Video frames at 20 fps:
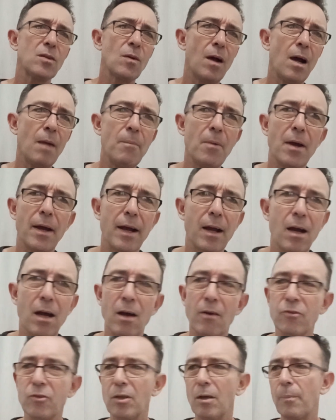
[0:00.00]
So I'm like,
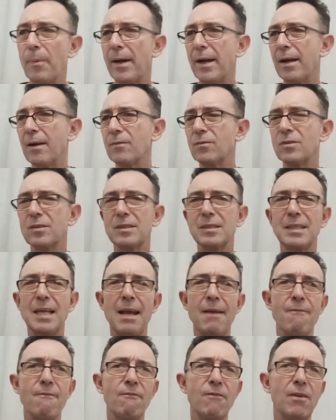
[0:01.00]
after about
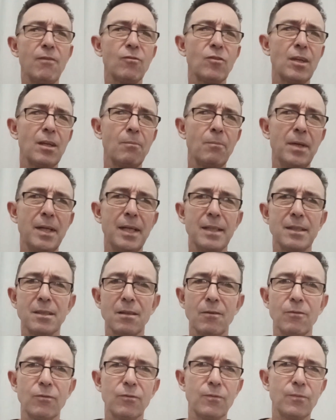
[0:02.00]
10, 15
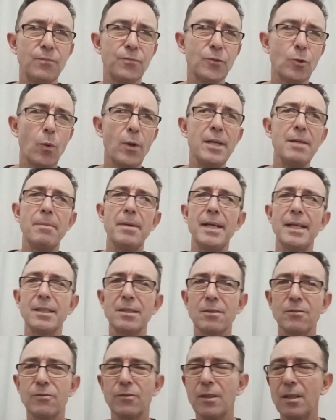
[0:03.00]
minutes of, 20
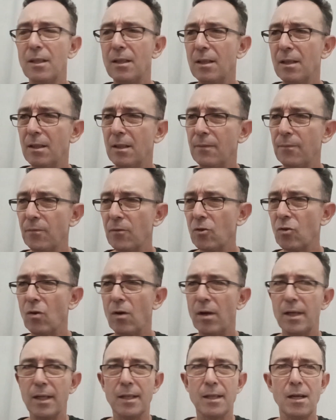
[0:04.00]
minutes of
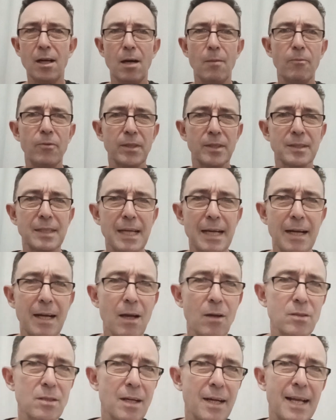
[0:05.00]
trying to calm things
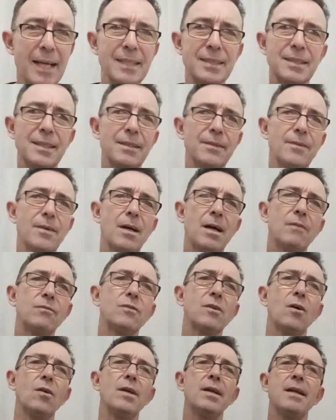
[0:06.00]
down, I was like, that's it.
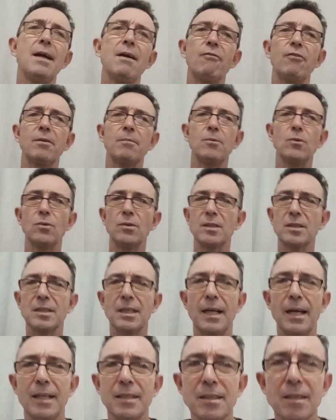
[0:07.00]
I've got nothing more to
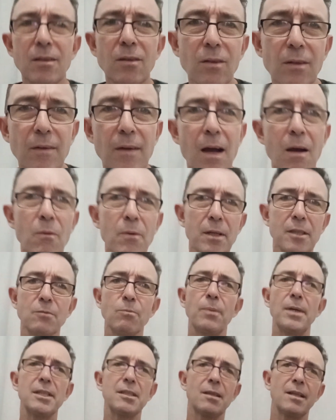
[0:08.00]
say. I said, look, I want
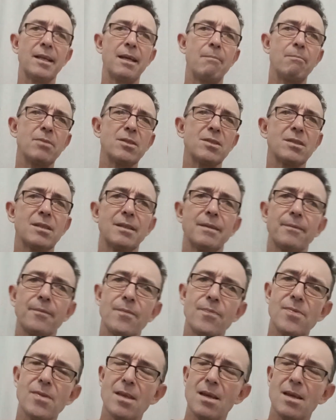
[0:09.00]
to speak to the embassy.